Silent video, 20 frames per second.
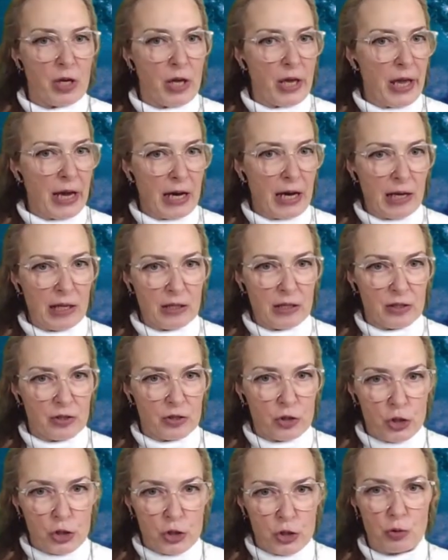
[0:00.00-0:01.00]
and
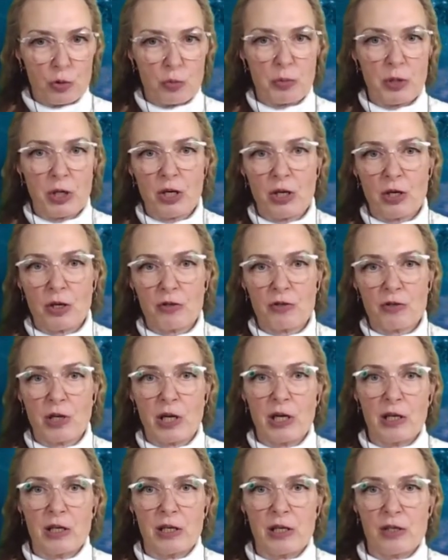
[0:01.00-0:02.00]
shoot me
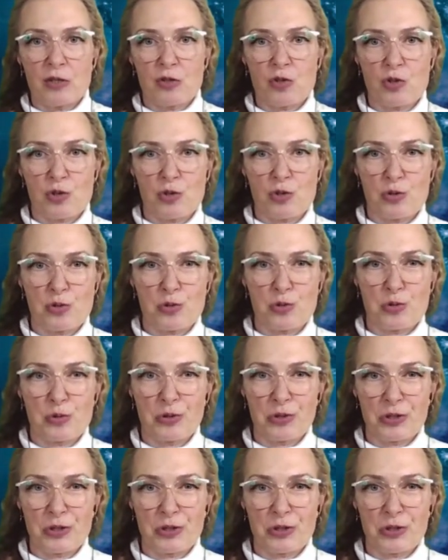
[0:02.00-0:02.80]
right into